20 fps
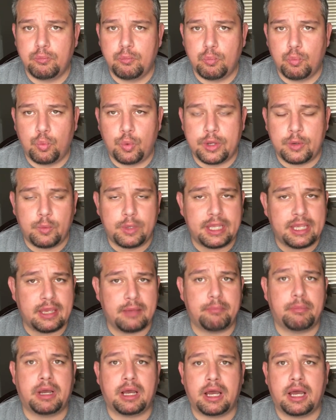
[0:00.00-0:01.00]
when we
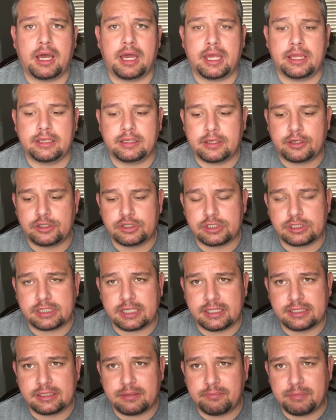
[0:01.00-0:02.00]
get behind, there just
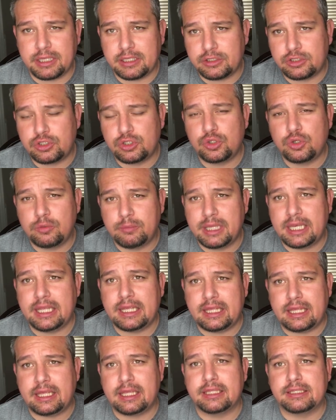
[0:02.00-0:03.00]
ends up being too
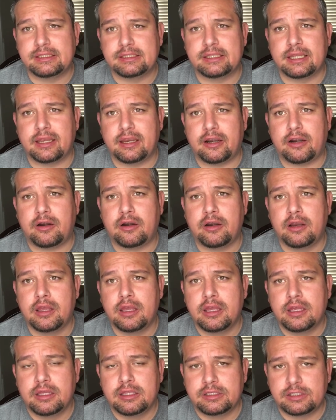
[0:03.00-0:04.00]
many kids there
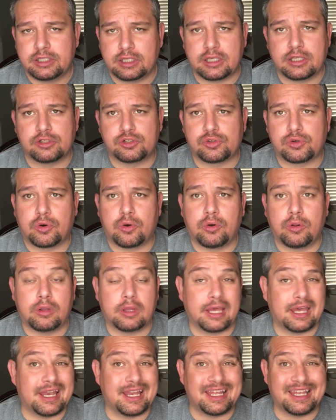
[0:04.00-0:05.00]
to
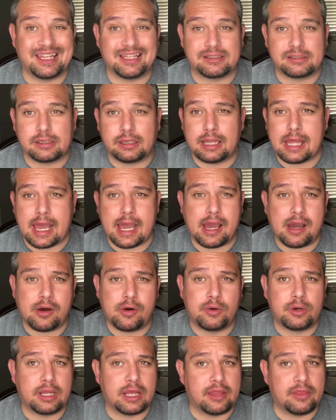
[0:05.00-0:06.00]
control and it gets
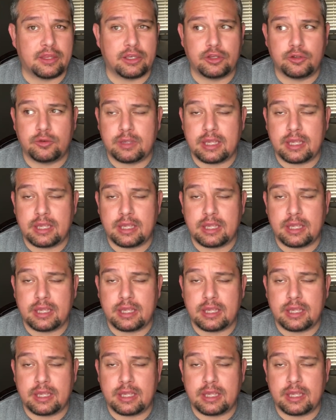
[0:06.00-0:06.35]
loud and then you